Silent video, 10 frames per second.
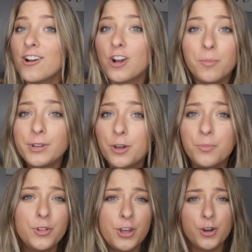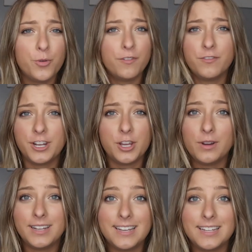Comment down below
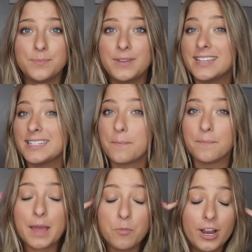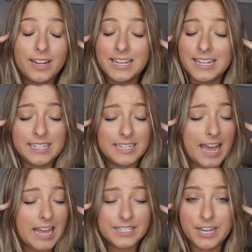video ideas because my brain
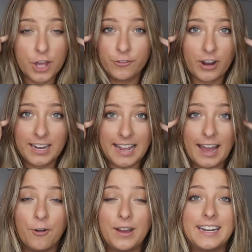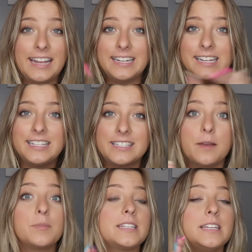has none right now and I need
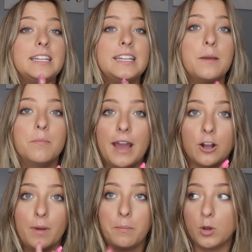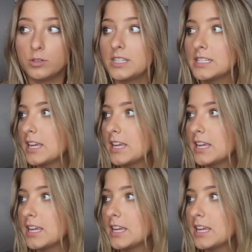some because I need to get back on my posting